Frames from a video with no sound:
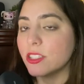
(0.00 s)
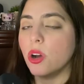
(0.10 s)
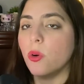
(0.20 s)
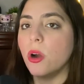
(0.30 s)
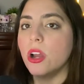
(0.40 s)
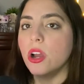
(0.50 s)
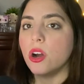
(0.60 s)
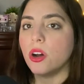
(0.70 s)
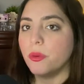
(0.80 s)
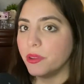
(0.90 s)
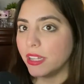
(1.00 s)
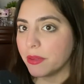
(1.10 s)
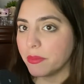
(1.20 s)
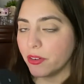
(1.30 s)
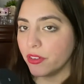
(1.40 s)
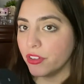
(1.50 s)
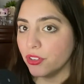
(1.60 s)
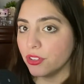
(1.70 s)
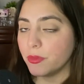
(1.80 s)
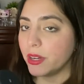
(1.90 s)
So hope you like my
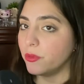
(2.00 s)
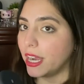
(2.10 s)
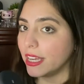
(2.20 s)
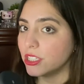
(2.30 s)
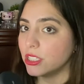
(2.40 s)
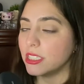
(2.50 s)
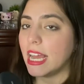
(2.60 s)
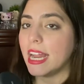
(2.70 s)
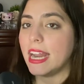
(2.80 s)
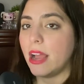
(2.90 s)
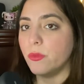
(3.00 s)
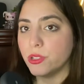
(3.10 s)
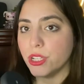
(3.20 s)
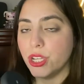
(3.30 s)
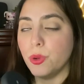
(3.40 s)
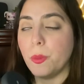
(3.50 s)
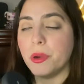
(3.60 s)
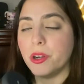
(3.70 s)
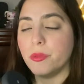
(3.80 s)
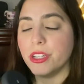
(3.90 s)
reviews, my reactions, and I will see you
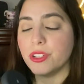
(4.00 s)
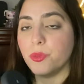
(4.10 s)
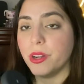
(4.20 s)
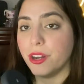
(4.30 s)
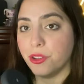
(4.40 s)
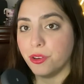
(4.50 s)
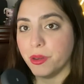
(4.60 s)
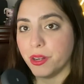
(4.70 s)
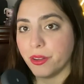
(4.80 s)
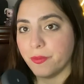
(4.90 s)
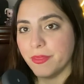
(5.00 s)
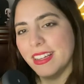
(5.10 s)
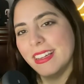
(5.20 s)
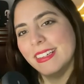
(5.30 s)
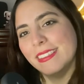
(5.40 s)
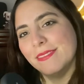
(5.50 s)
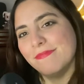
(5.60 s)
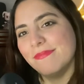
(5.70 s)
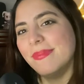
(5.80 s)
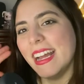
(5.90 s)
very, very soon with another video.
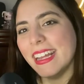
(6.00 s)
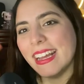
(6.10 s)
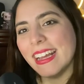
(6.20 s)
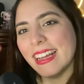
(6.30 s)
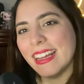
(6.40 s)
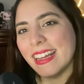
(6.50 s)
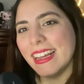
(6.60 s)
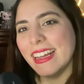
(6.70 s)
Bye guys!